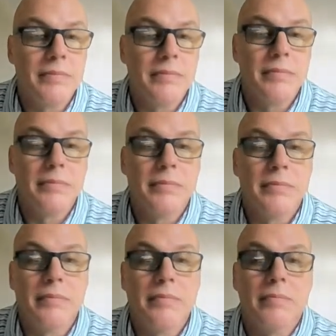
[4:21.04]

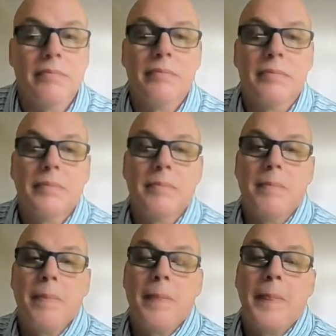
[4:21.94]

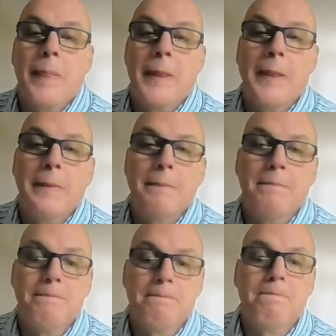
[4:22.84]

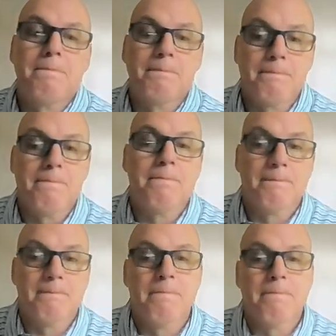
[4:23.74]

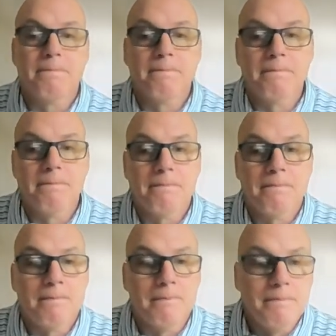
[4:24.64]

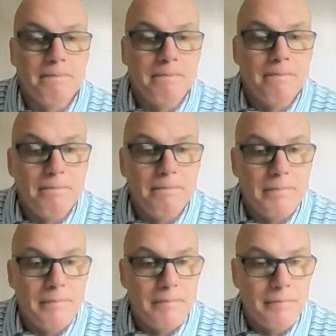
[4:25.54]

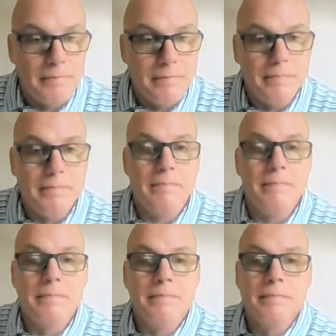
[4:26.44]

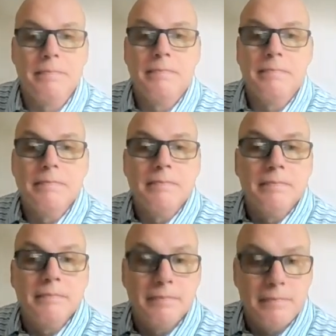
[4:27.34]

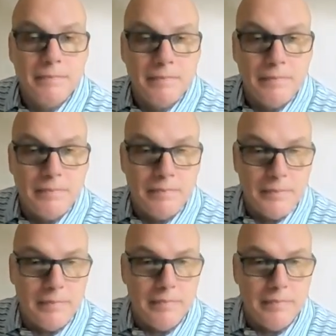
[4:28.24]
[no speech]